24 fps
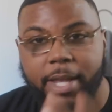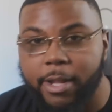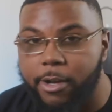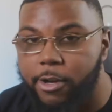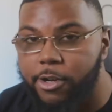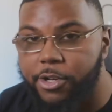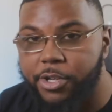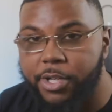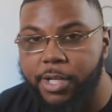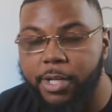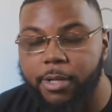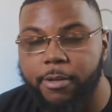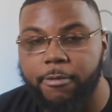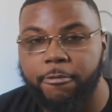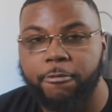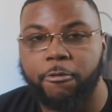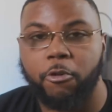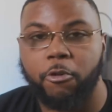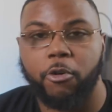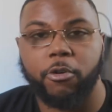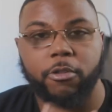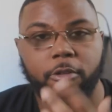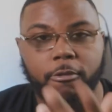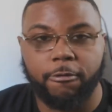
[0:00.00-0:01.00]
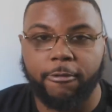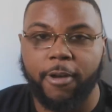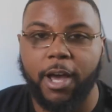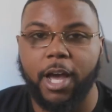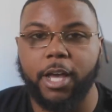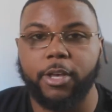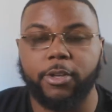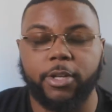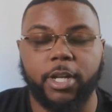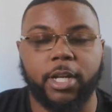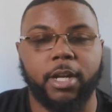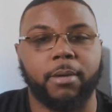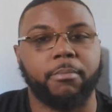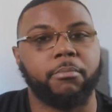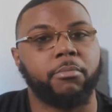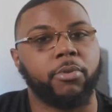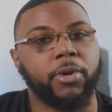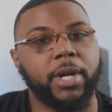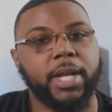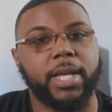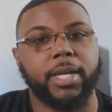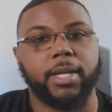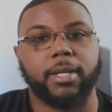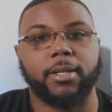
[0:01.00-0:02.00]
energy for the value that I'm
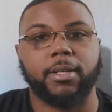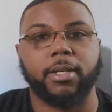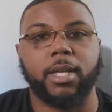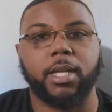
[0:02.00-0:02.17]
bringing.